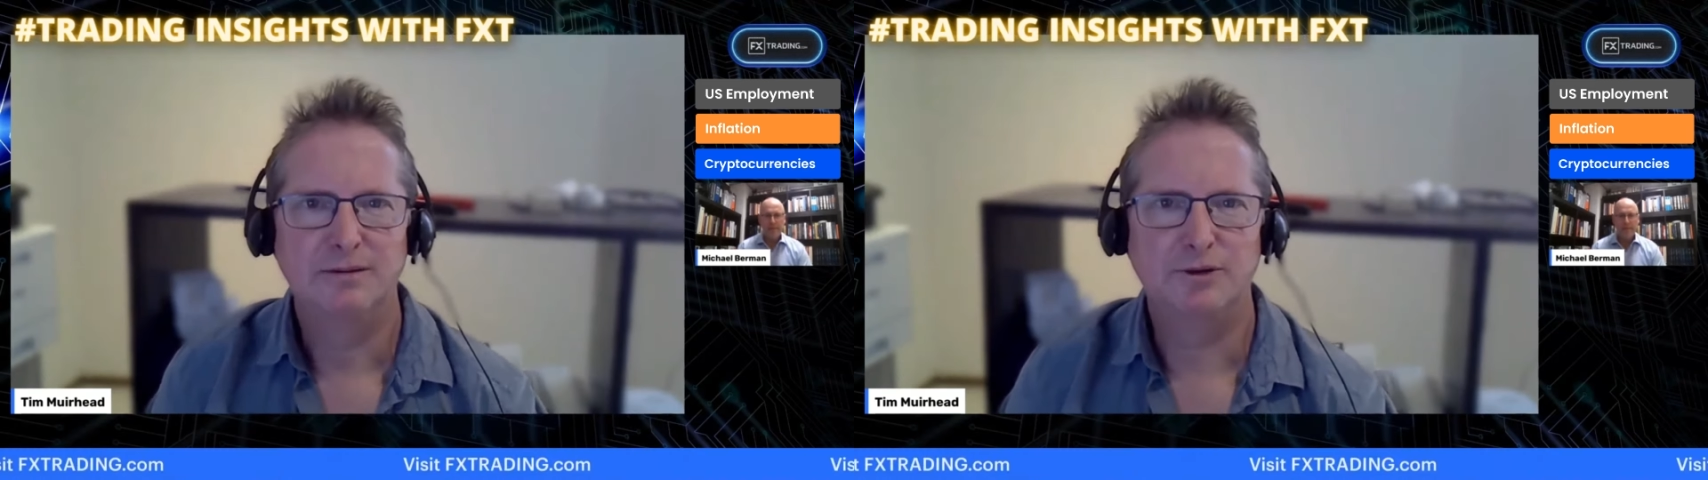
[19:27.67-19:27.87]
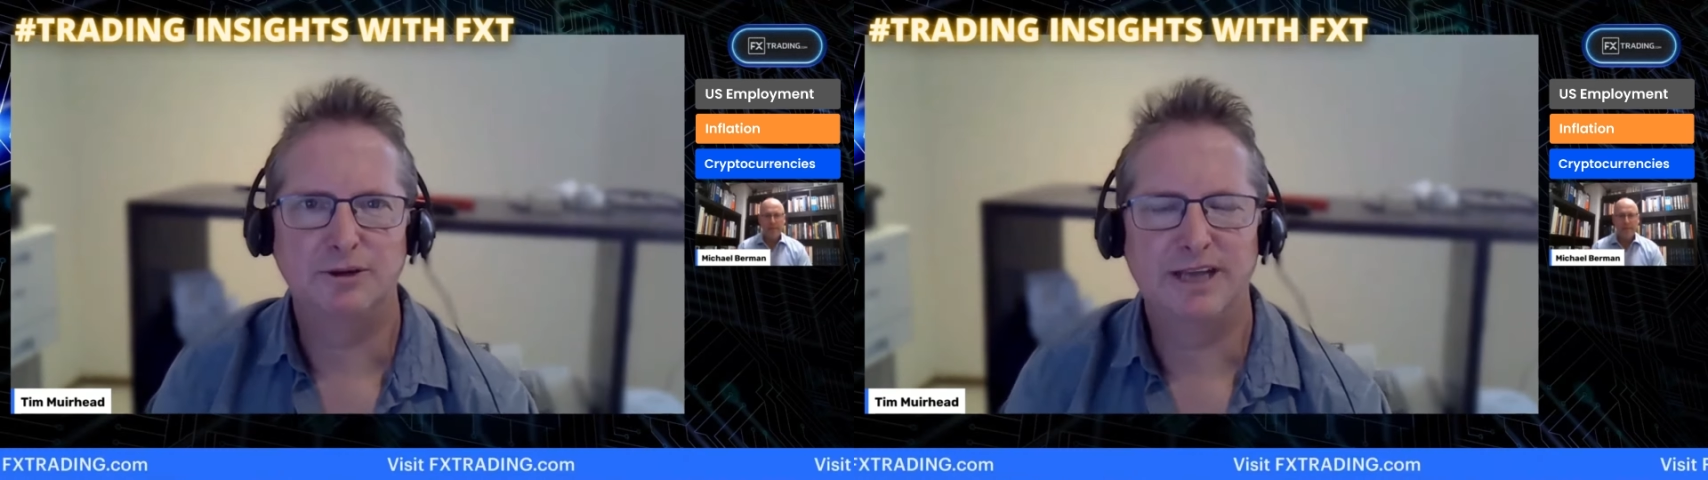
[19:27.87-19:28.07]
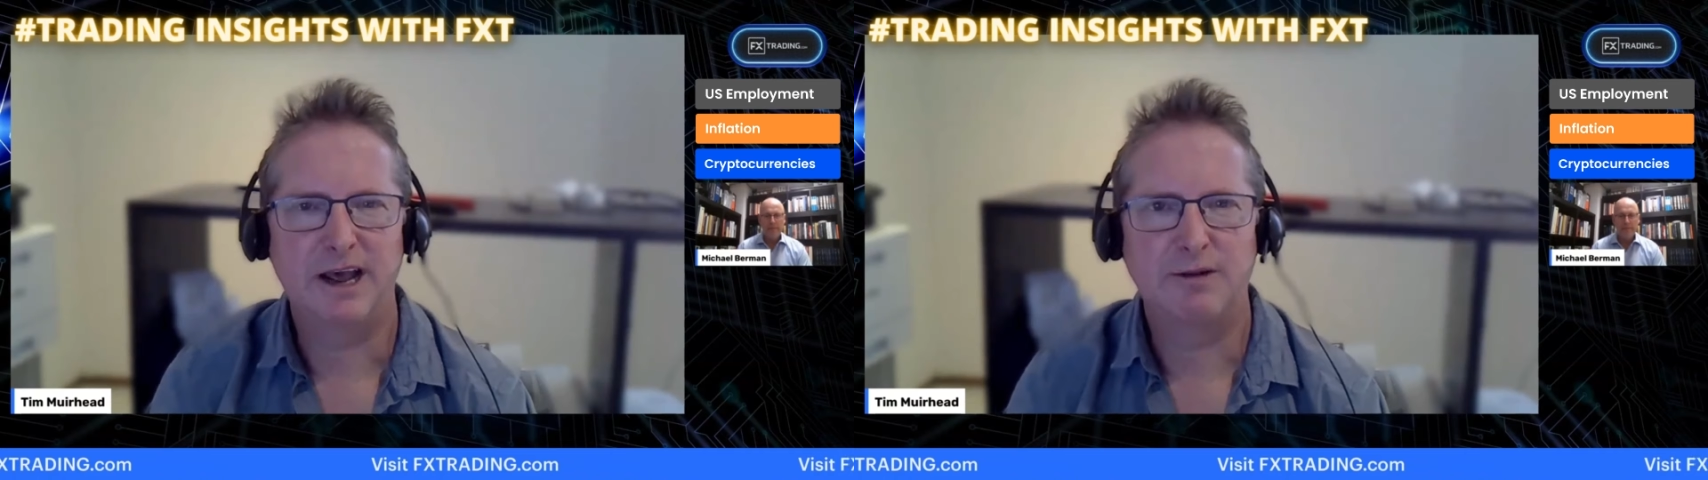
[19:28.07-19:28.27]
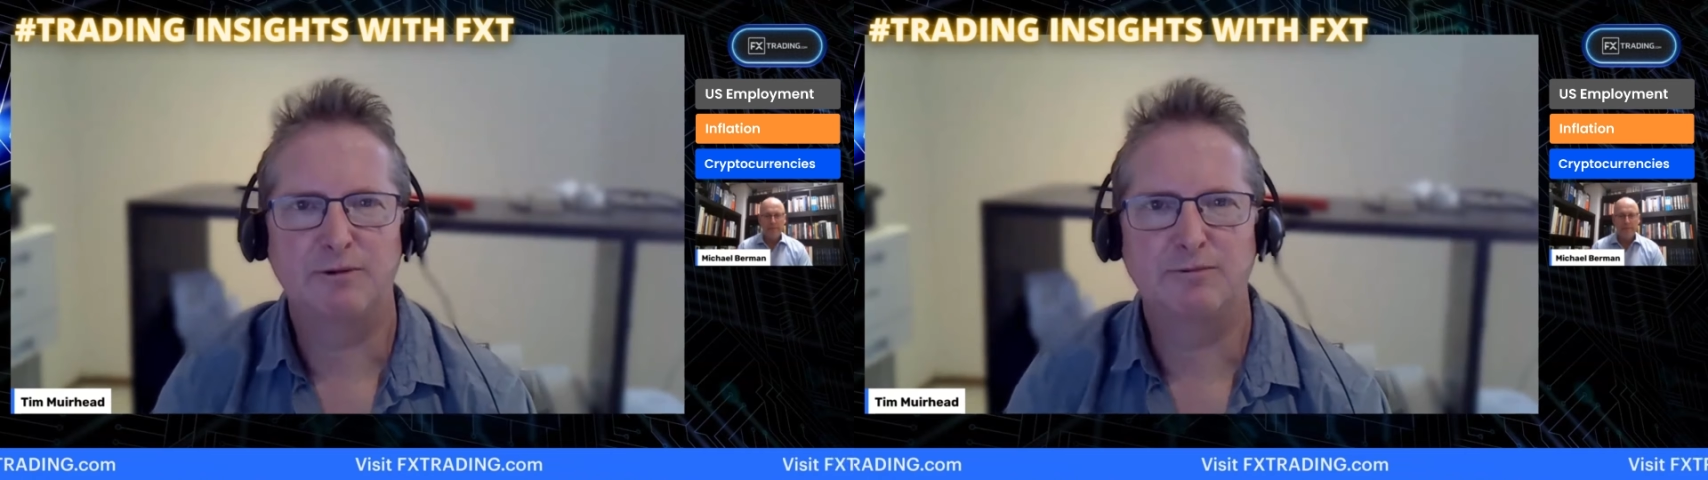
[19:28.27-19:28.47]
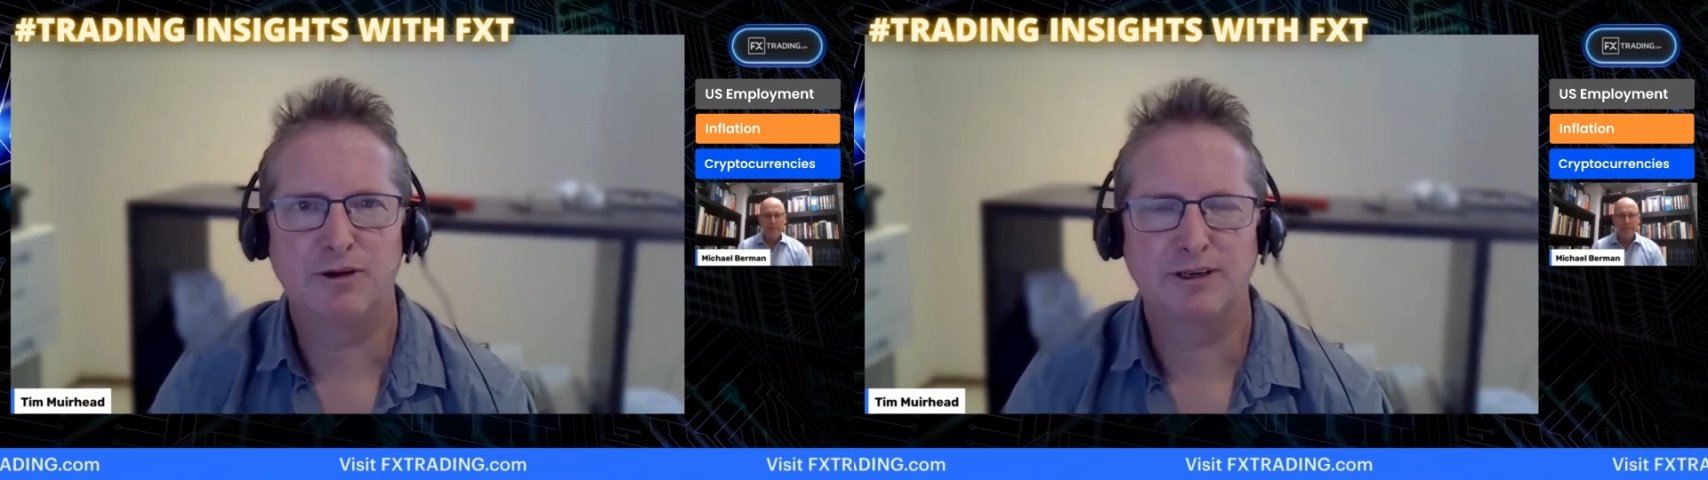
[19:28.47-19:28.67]
put
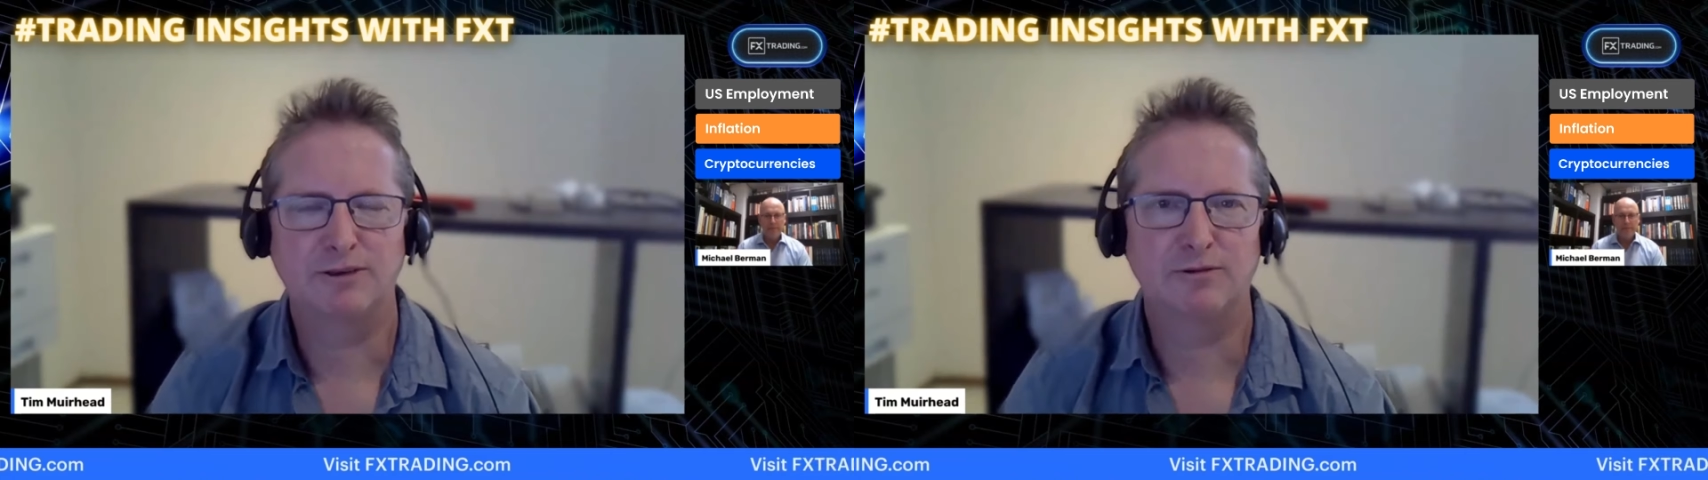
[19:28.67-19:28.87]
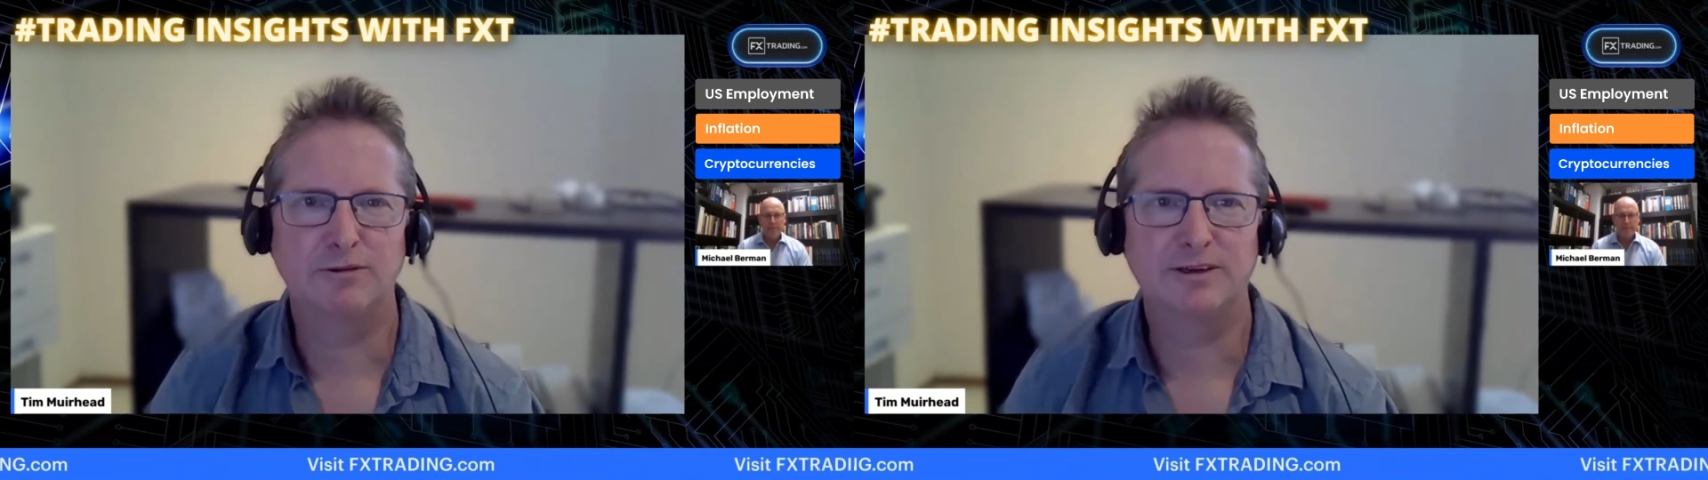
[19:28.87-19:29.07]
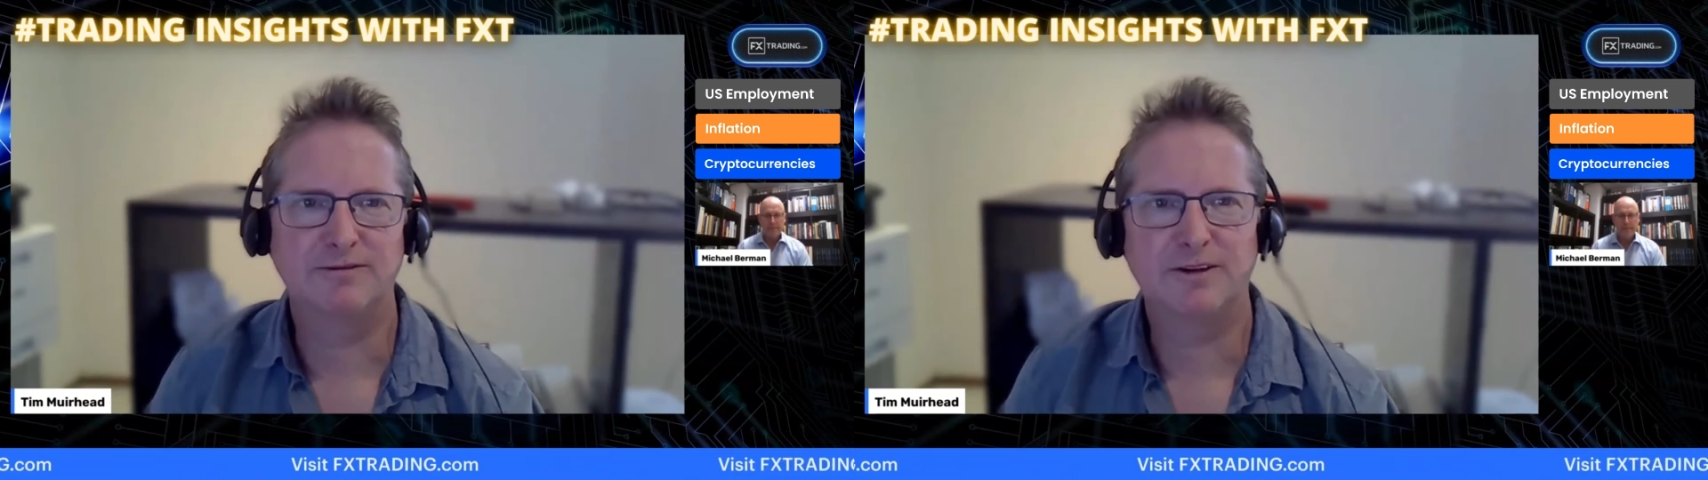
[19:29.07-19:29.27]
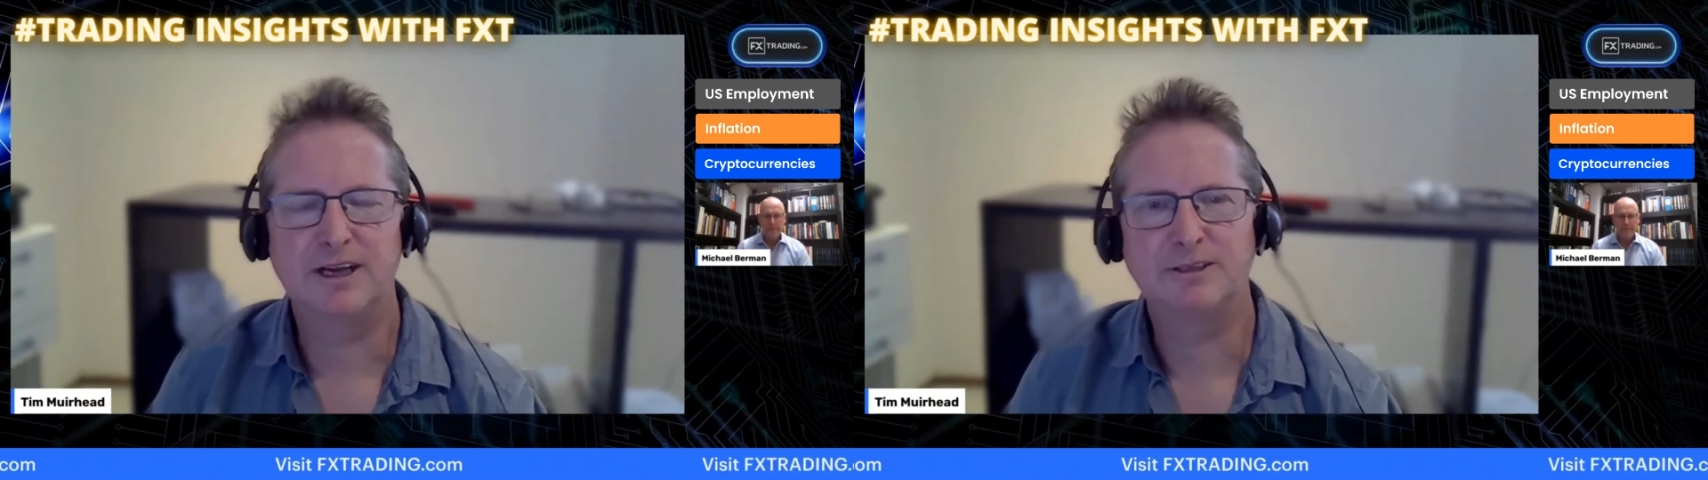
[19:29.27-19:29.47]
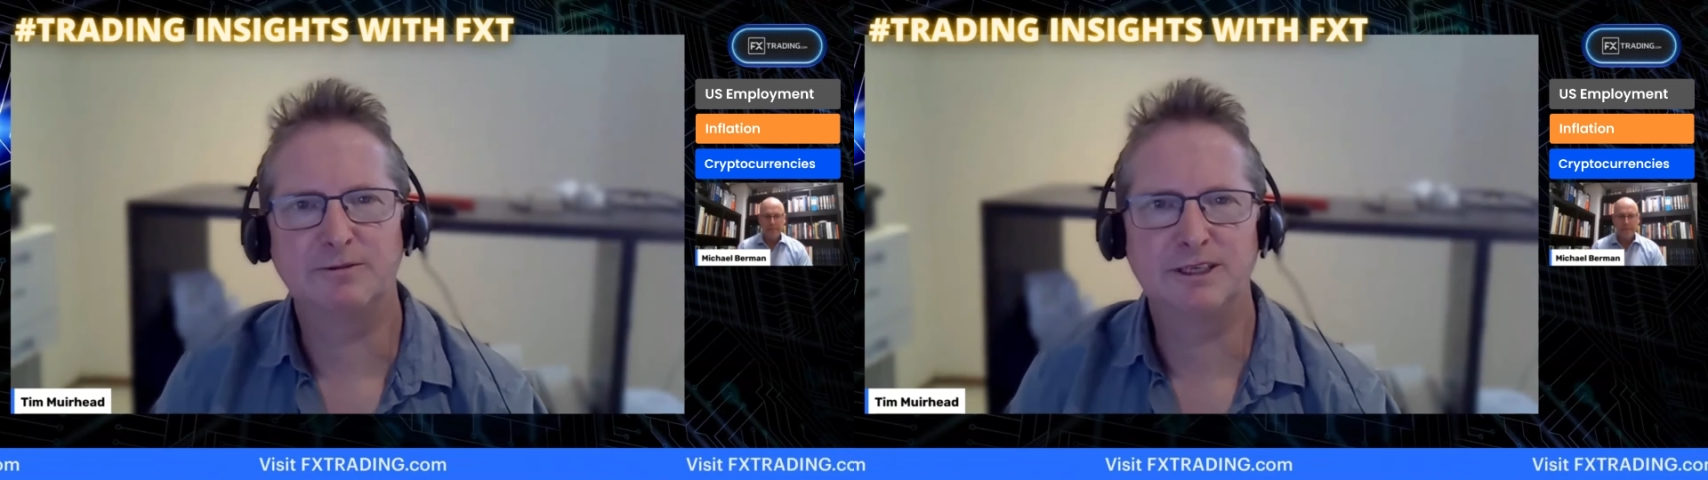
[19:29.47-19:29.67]
downward pressure on inflation,